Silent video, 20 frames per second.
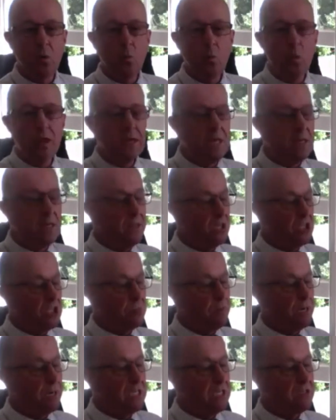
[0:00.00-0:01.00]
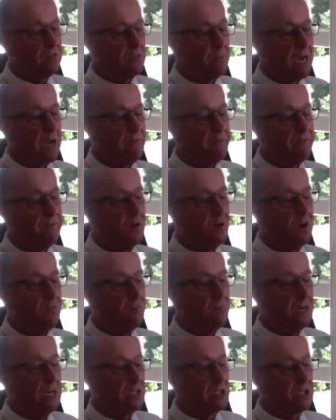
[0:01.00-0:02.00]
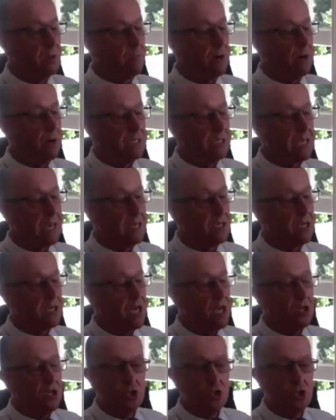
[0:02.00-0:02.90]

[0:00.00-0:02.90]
within the space of about 5 minutes, I might add,